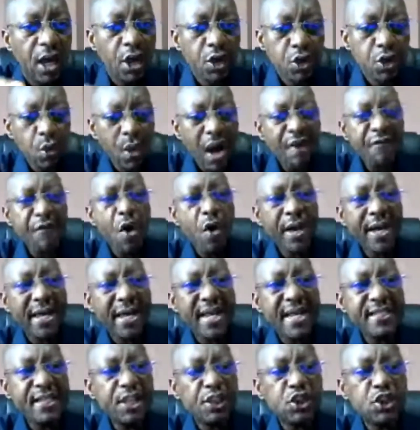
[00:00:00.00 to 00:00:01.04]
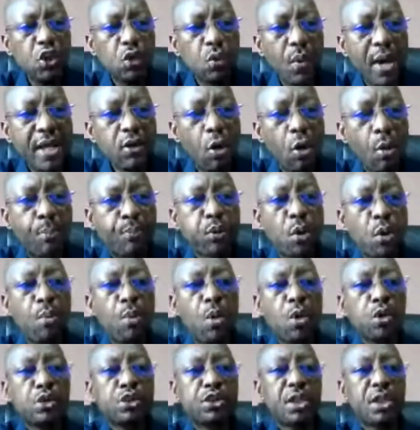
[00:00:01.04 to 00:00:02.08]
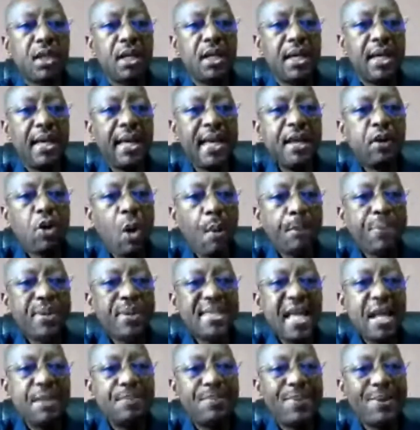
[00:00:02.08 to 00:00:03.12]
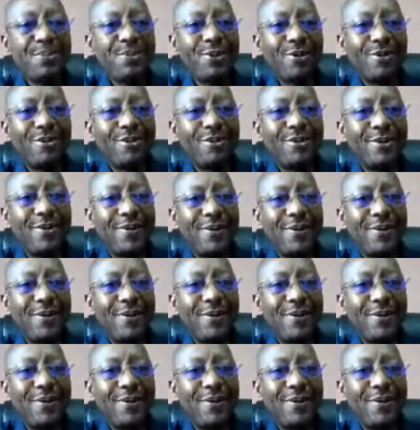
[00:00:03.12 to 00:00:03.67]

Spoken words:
You have organizations where they promote incompetent people